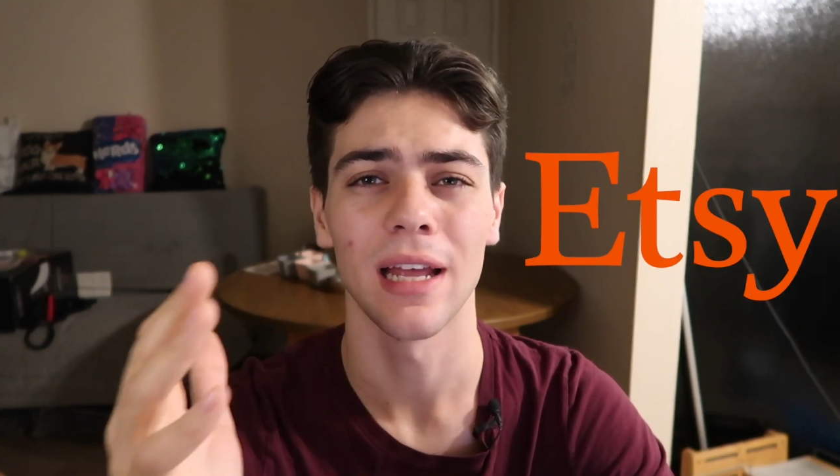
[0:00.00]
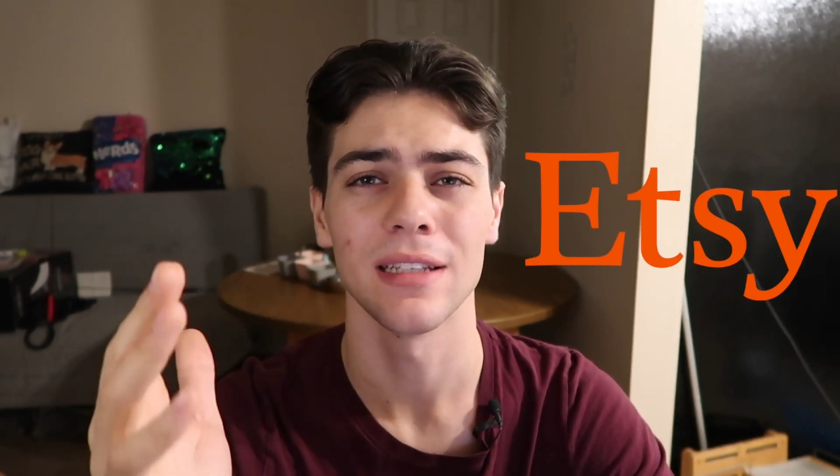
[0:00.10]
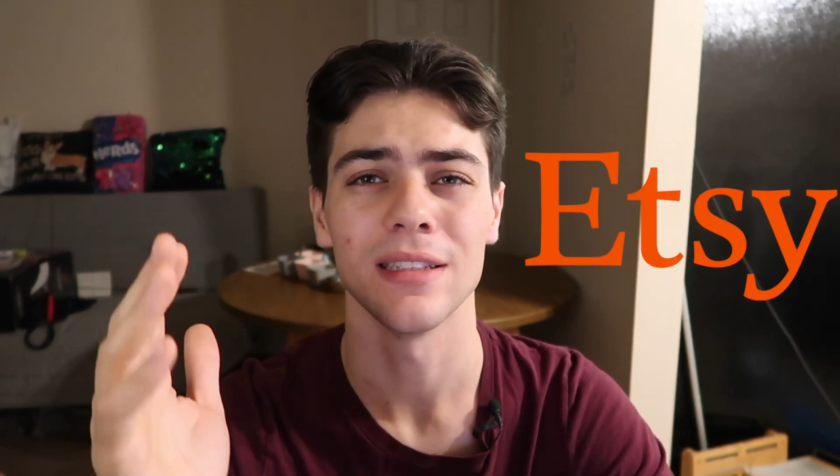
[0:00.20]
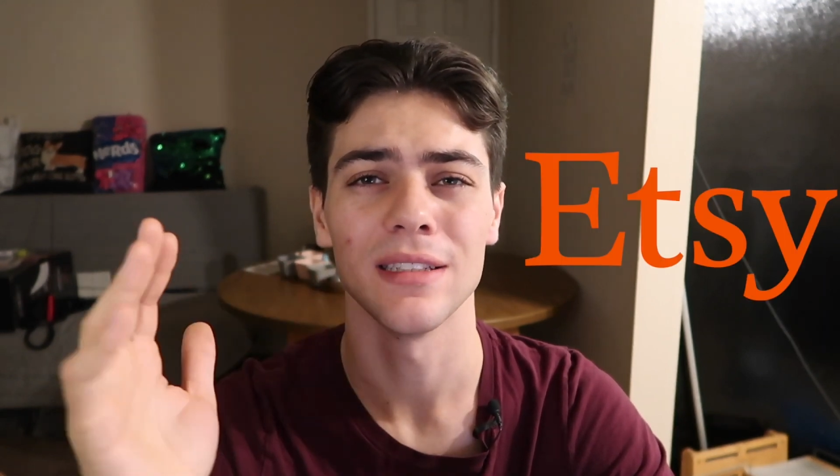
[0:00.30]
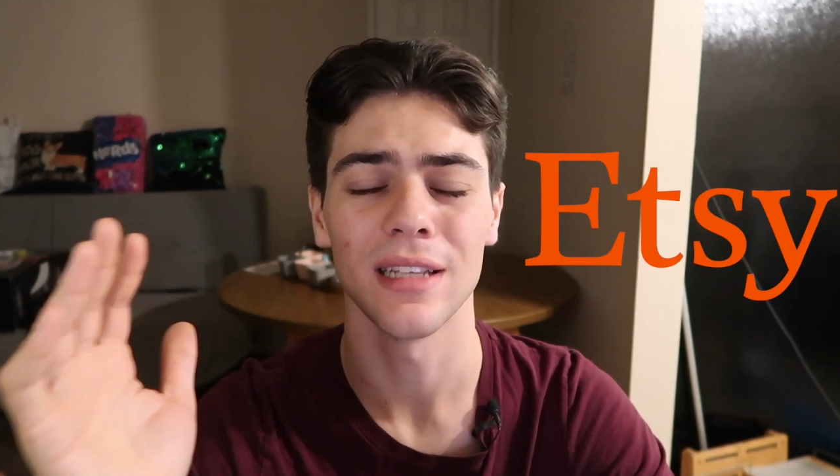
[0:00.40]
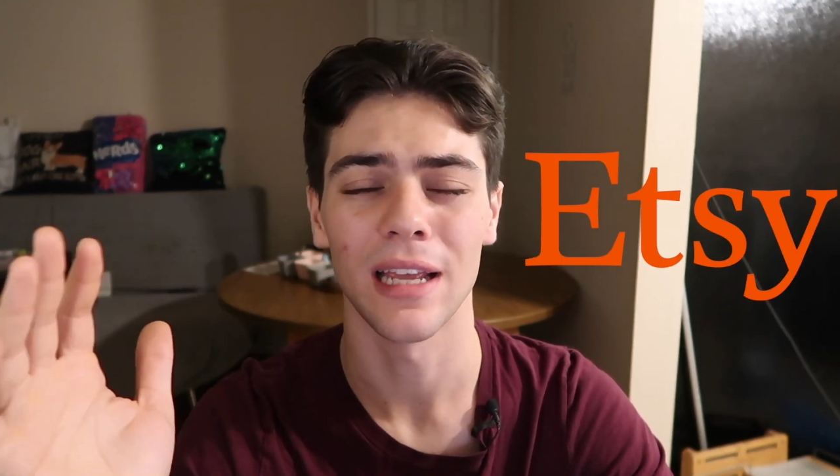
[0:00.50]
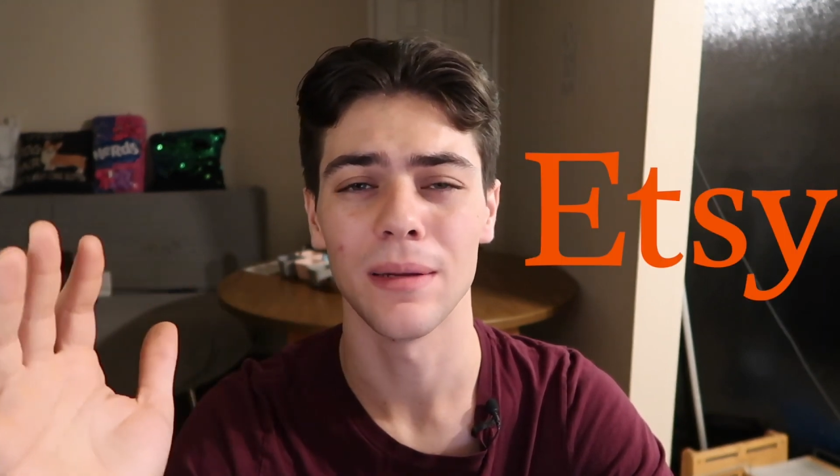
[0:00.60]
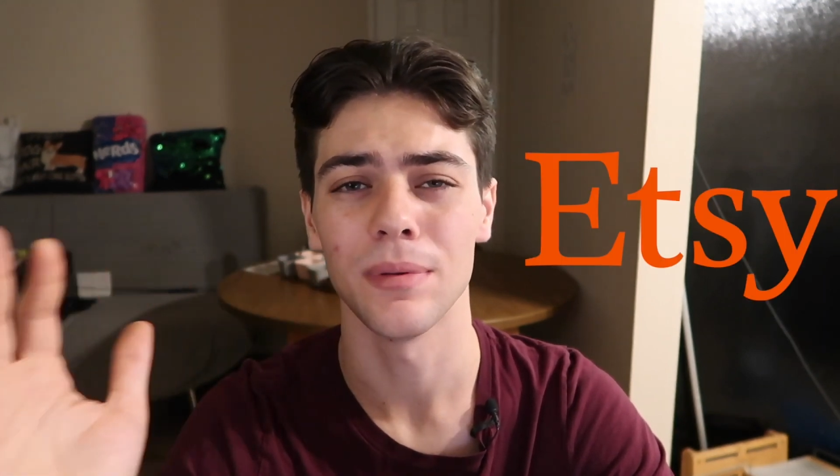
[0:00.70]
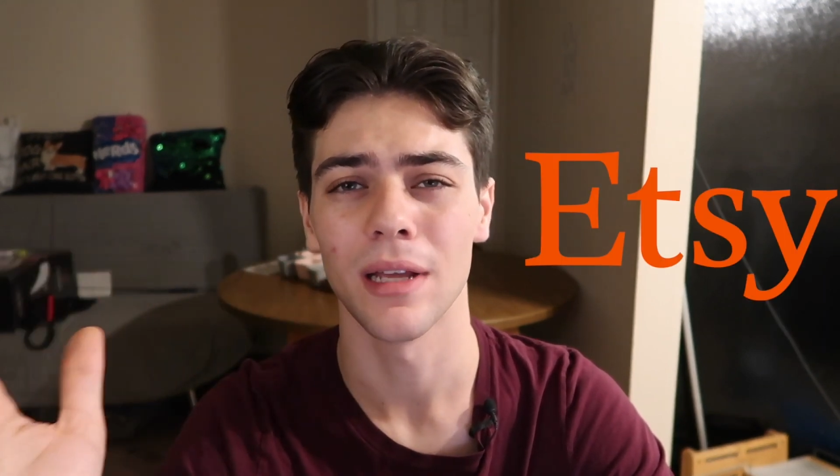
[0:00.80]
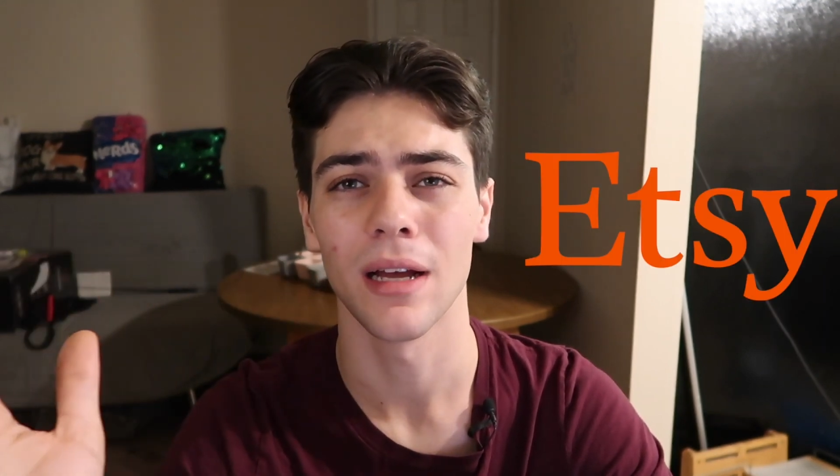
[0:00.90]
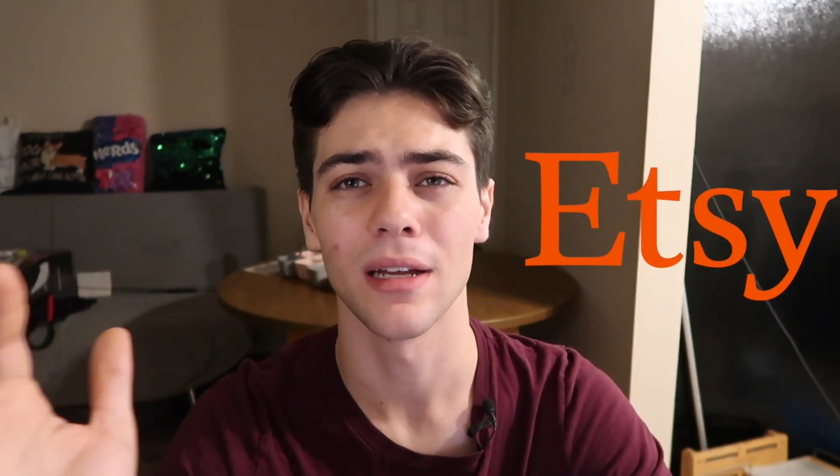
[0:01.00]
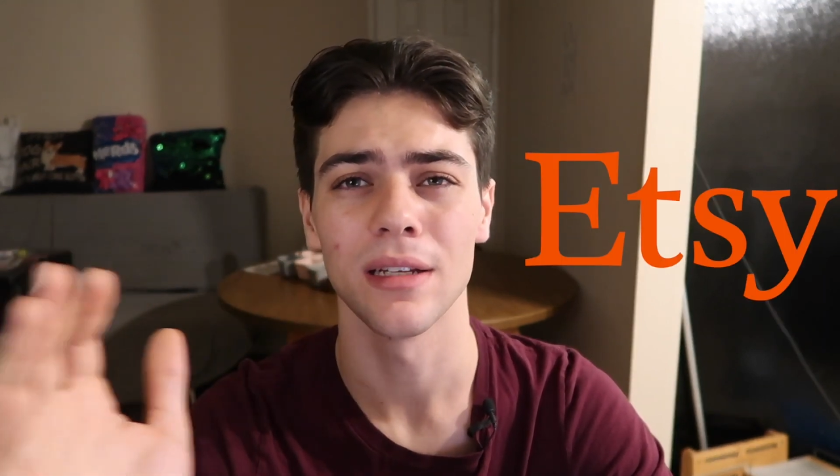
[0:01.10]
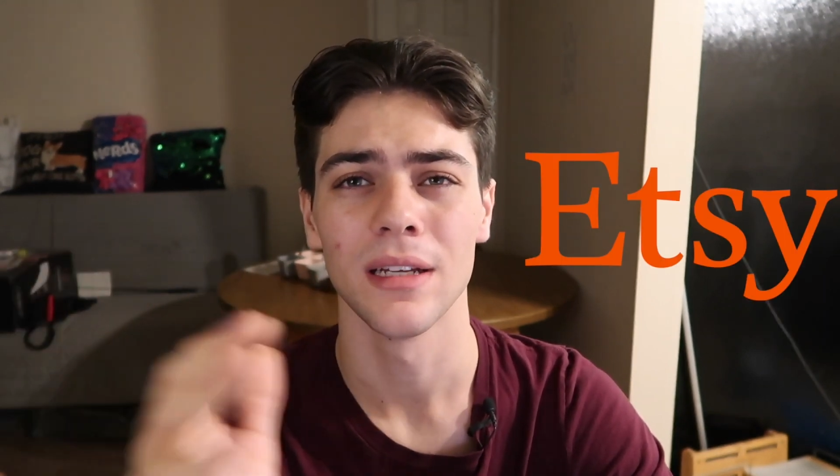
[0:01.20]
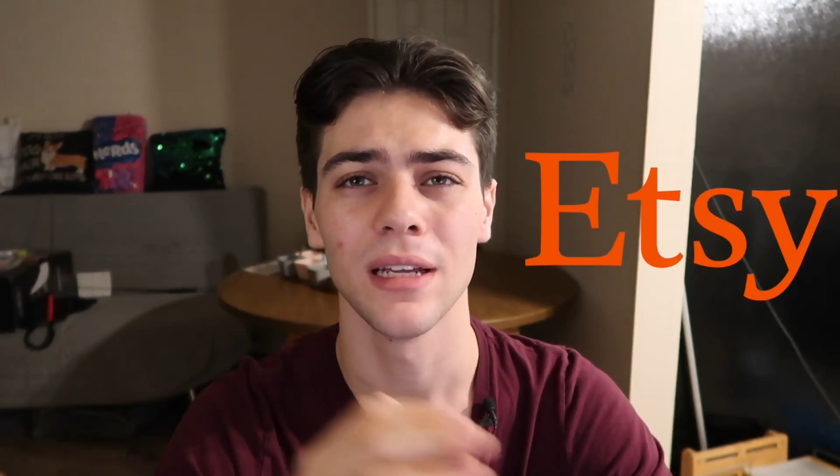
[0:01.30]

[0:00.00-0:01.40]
Etsy's API,